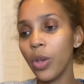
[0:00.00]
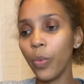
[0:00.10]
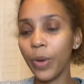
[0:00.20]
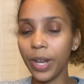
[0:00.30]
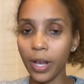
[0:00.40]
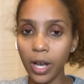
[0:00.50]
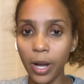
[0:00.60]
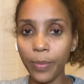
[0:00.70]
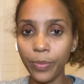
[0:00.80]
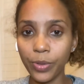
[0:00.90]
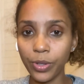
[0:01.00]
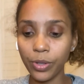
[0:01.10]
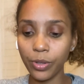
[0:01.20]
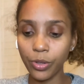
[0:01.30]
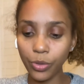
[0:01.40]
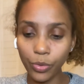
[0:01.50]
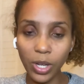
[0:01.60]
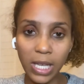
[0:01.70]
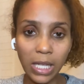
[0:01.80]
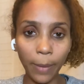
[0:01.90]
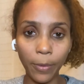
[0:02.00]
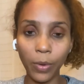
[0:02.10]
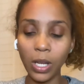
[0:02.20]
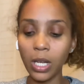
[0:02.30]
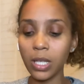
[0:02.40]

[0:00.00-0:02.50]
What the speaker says: when it comes to these type of readings.